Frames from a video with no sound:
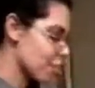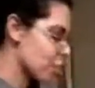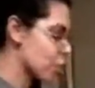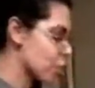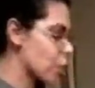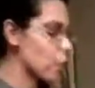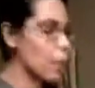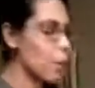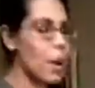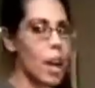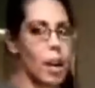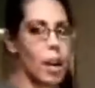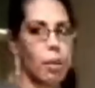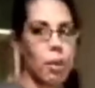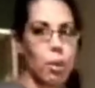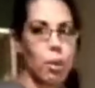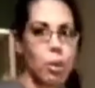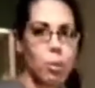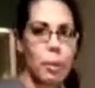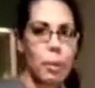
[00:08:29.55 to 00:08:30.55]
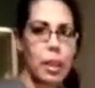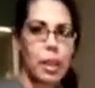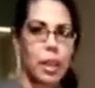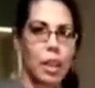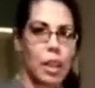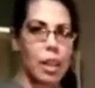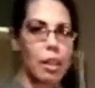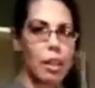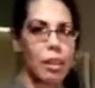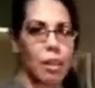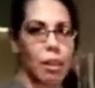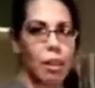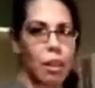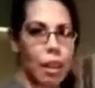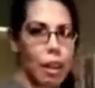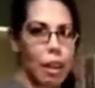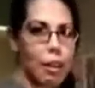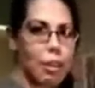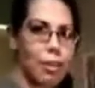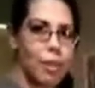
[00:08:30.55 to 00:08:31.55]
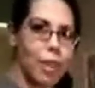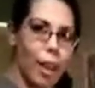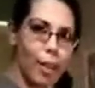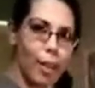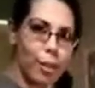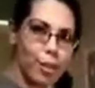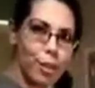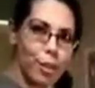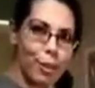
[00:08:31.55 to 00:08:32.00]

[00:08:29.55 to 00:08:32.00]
putting whatever, it will be the Rosado